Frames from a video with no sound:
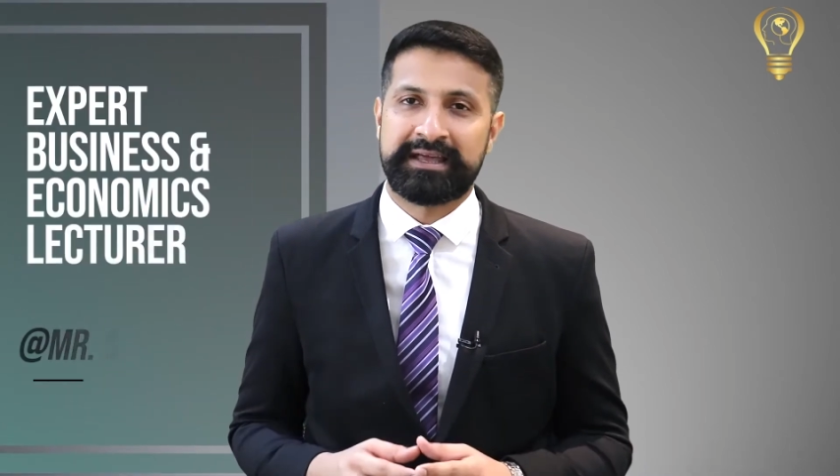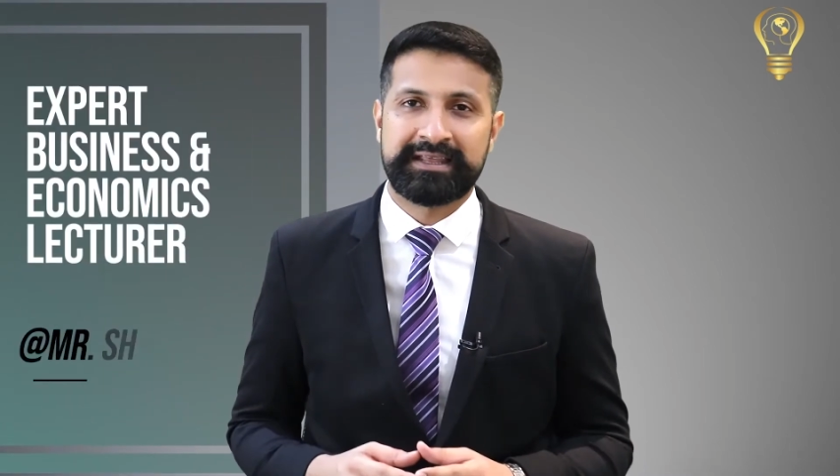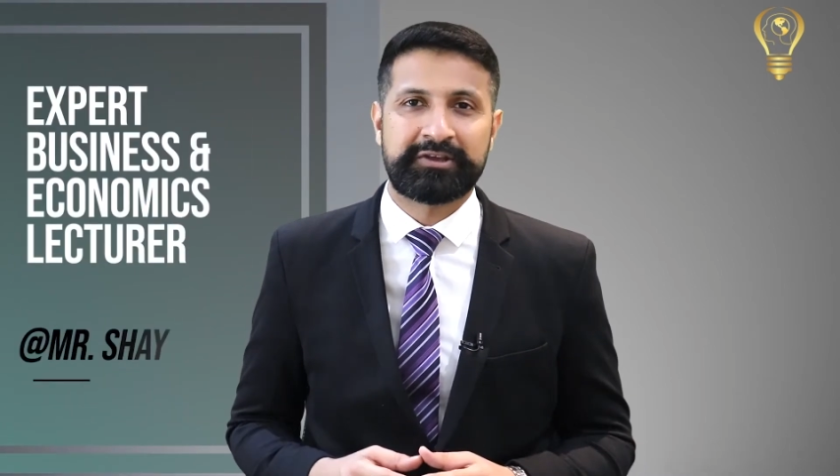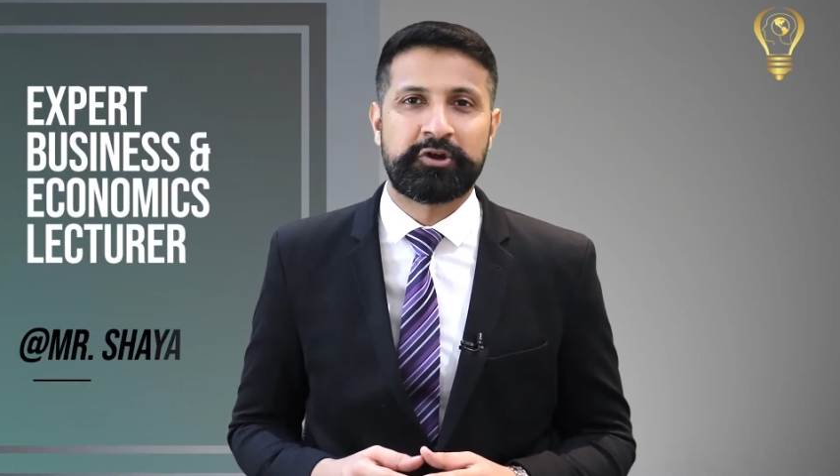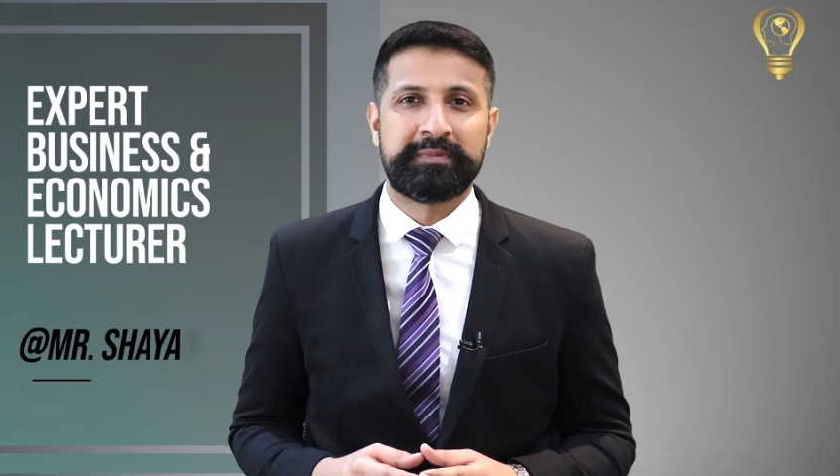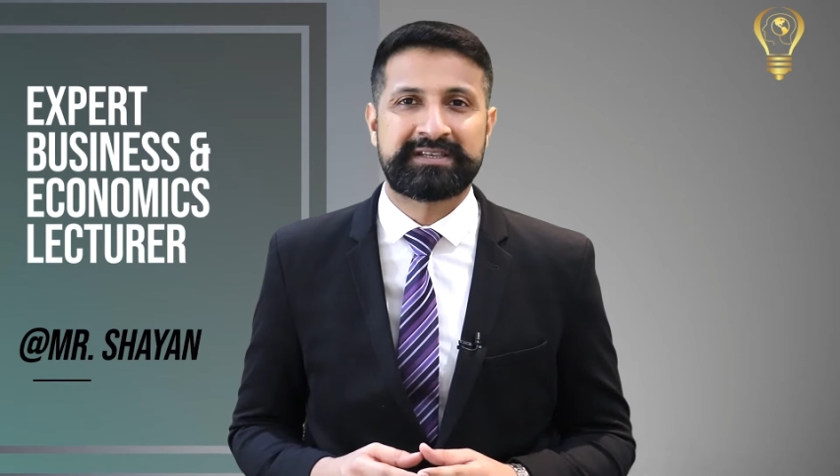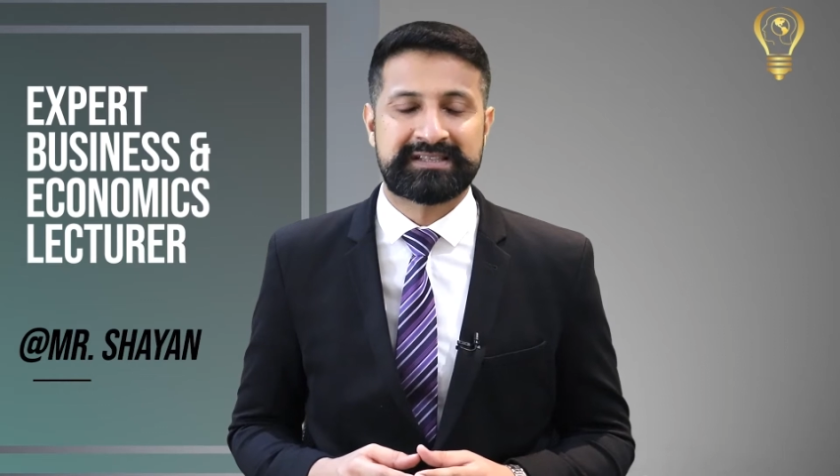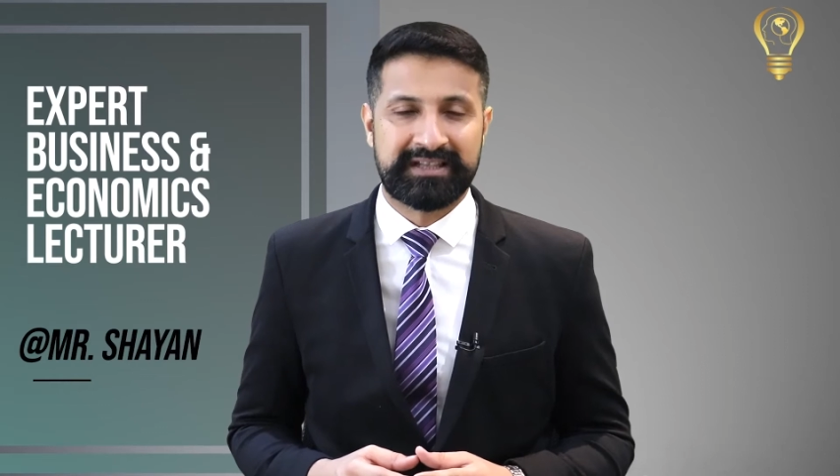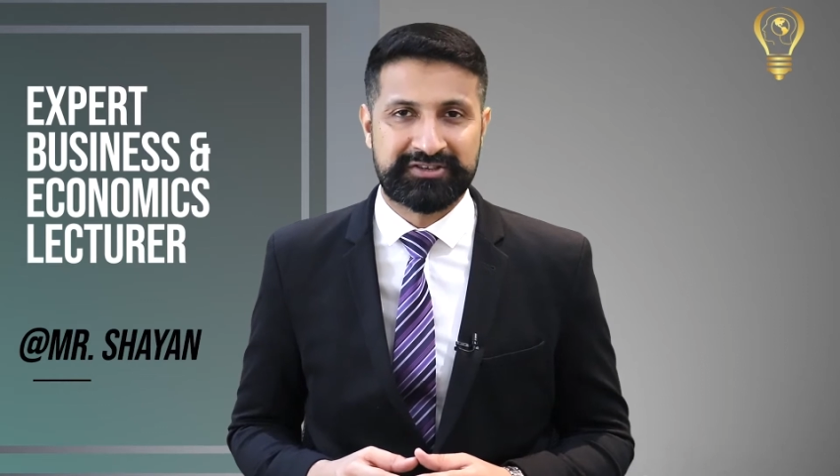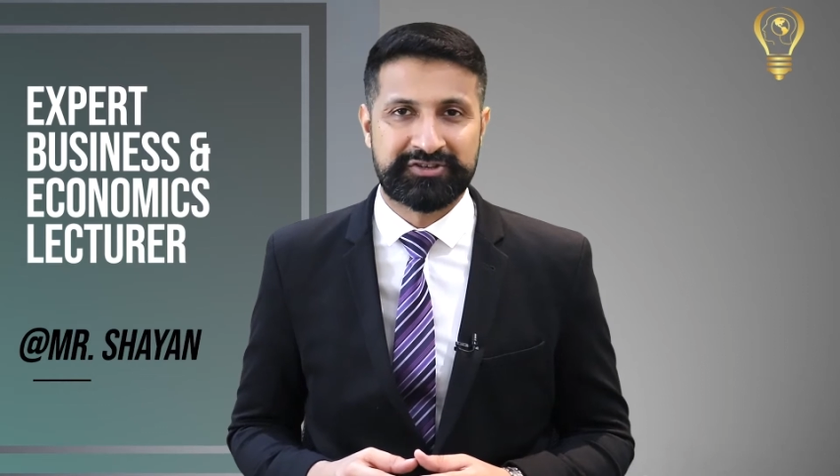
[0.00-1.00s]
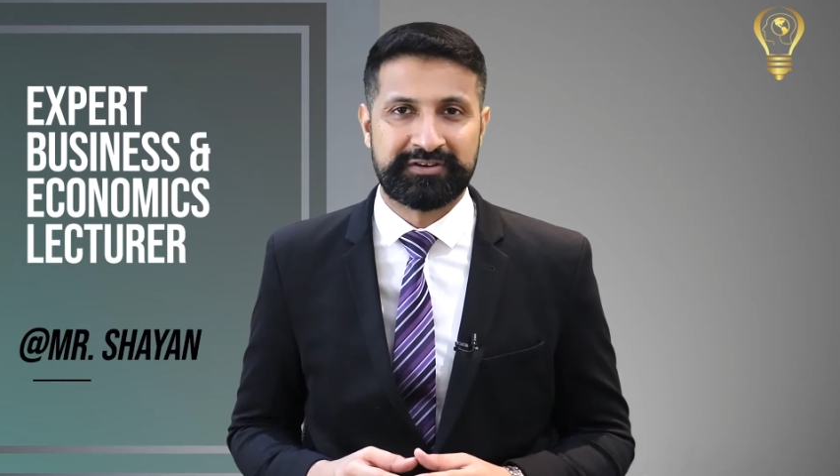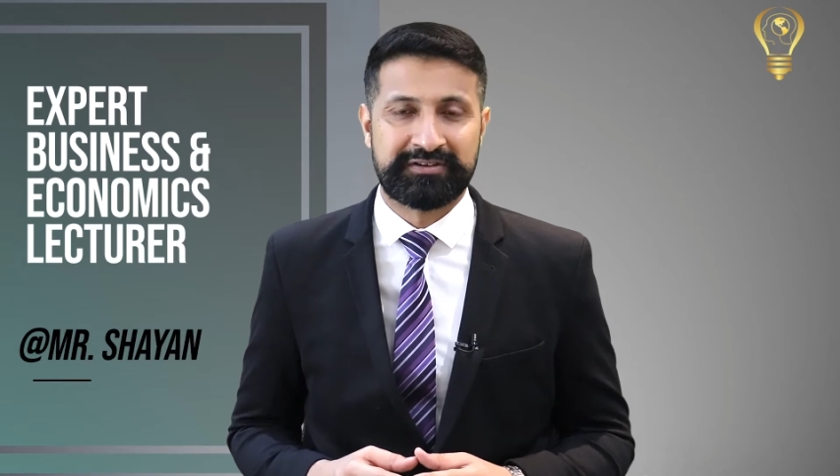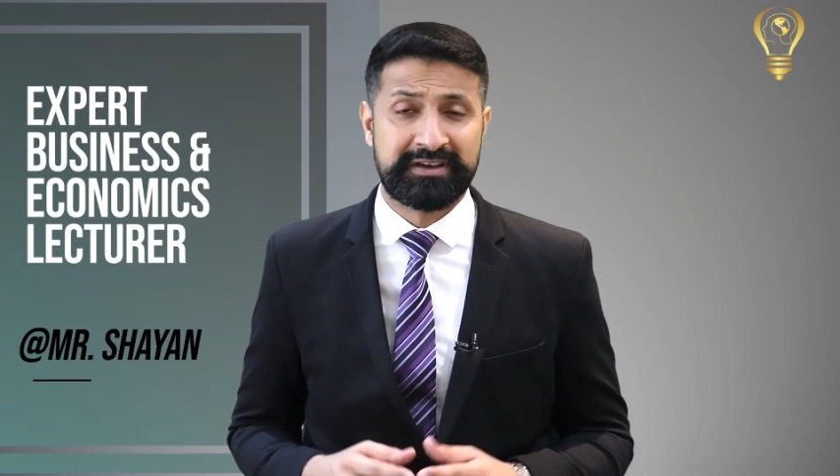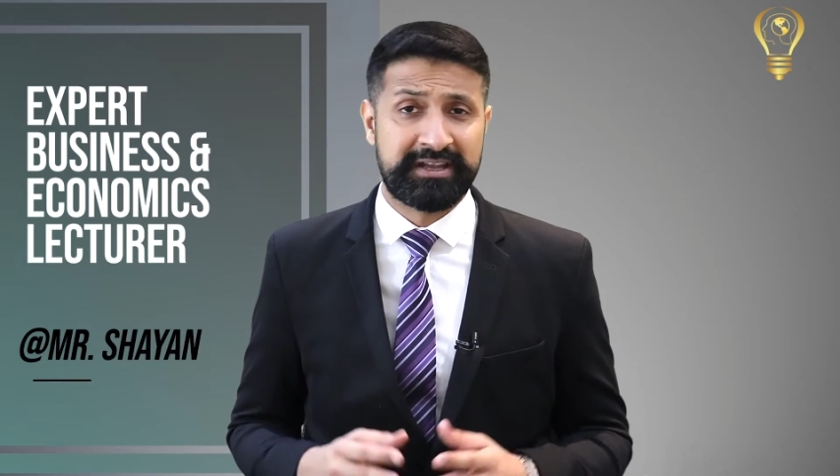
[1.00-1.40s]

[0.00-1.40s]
and economics lecturer,